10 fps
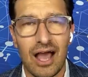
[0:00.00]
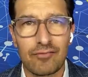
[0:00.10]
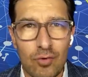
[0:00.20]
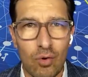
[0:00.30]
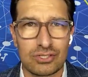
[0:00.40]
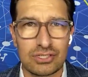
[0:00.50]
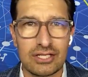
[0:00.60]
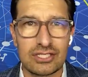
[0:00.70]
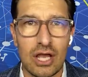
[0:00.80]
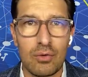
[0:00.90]
Of course.
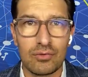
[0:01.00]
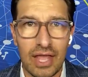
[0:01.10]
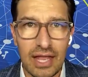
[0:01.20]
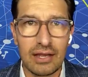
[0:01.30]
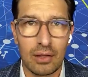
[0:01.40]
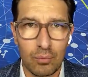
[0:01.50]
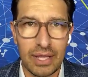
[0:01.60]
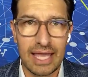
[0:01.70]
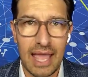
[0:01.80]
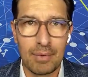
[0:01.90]
And so then
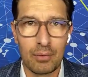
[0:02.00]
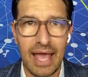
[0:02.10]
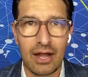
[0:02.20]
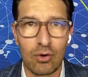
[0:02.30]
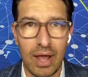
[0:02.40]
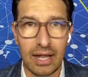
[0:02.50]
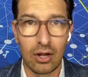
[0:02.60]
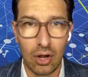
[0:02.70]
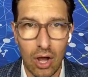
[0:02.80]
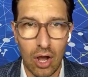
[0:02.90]
we came and we had to write
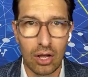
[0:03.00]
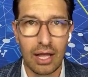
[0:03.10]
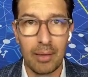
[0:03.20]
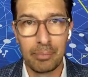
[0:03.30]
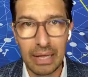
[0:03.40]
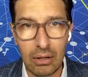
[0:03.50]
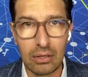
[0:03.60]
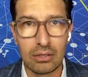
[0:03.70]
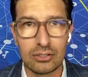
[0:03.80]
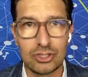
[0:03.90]
a law, a
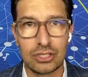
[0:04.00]
bill,